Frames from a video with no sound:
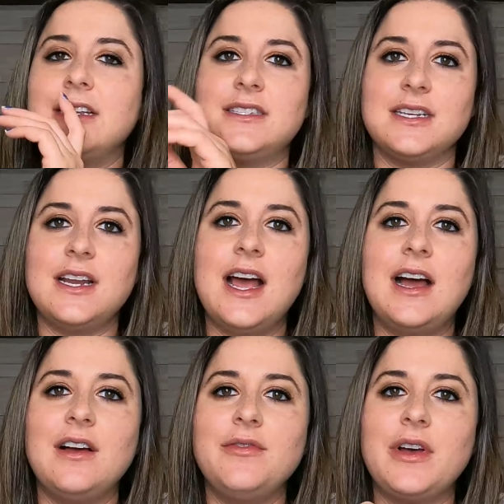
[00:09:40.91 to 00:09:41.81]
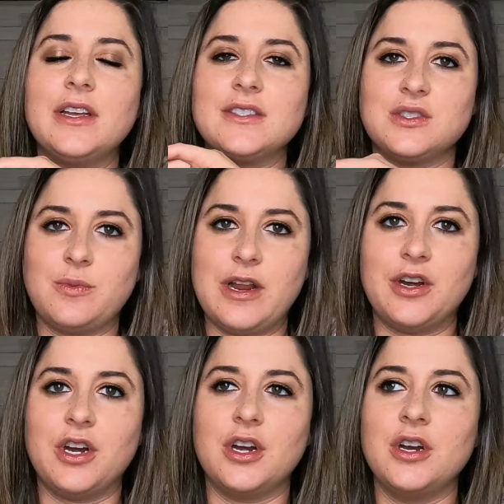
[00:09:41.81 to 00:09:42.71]
I did have a
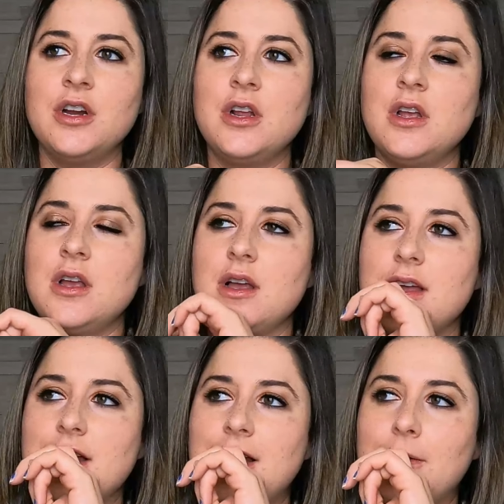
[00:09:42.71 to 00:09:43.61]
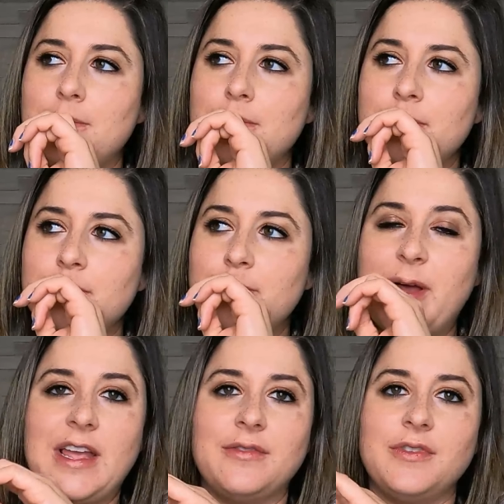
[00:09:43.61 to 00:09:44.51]
sweater um,
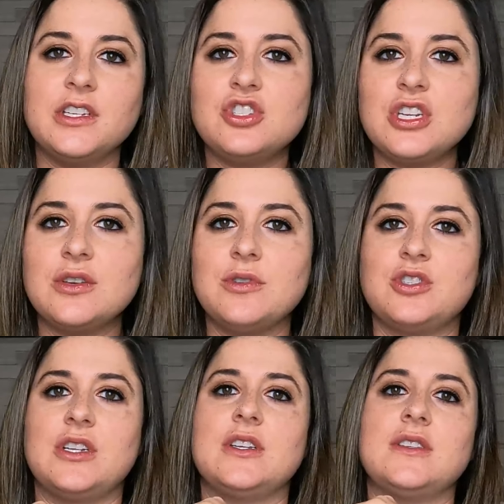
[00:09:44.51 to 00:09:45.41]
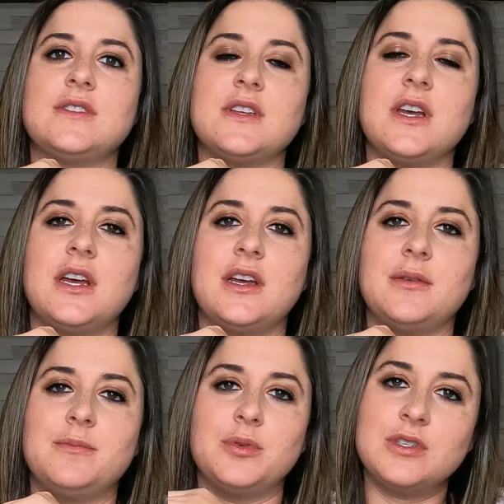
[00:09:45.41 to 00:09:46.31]
by Vici, which is
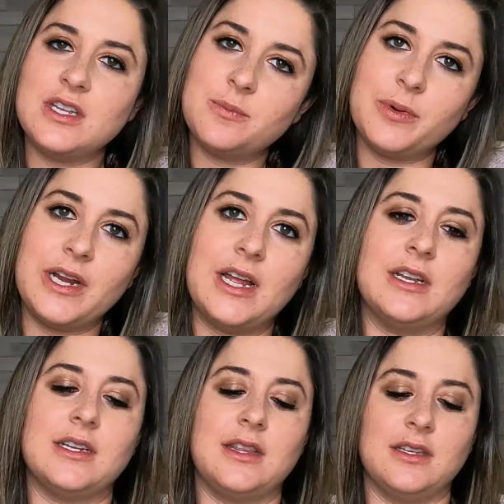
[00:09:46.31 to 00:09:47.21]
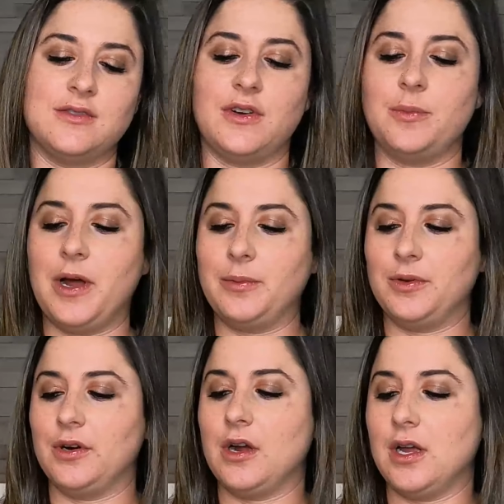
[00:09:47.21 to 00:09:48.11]
a boutique brand. I think it's very
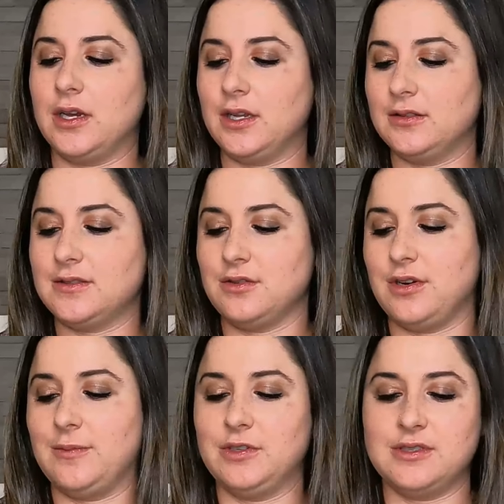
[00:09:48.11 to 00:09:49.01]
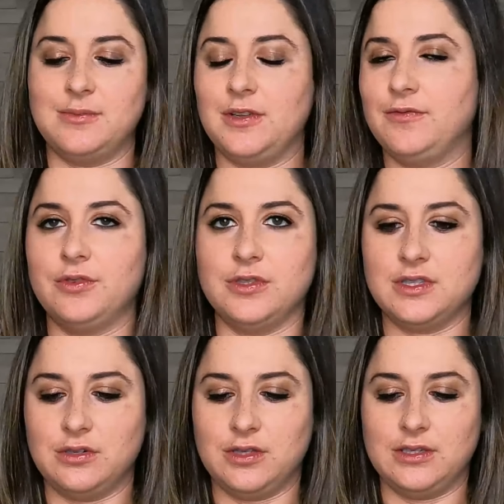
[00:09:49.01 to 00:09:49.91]
popular on Instagram. There's some
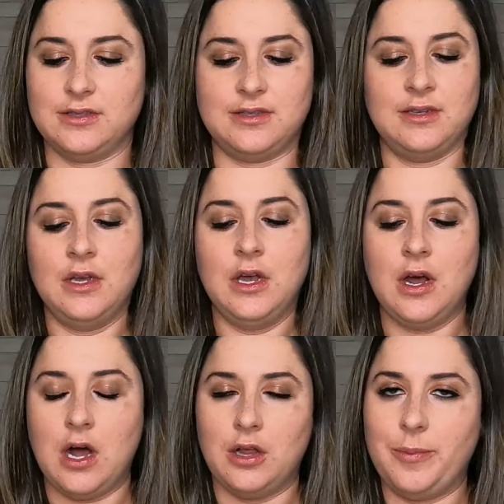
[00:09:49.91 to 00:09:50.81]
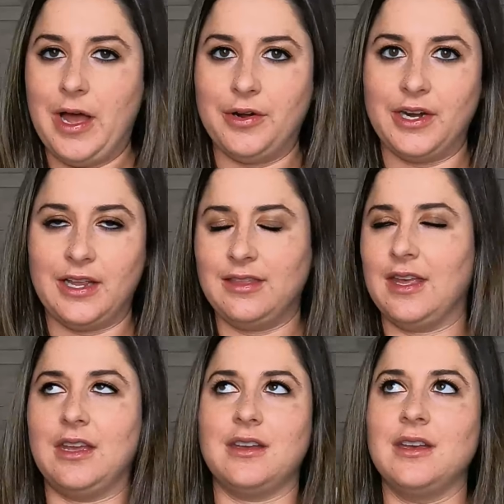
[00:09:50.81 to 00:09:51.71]
influencer that's all about it, I
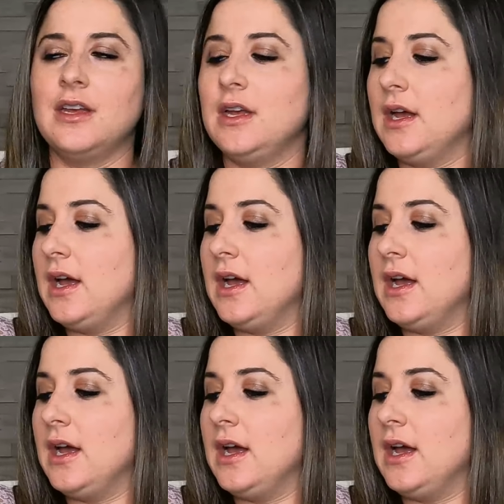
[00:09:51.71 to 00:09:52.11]
think.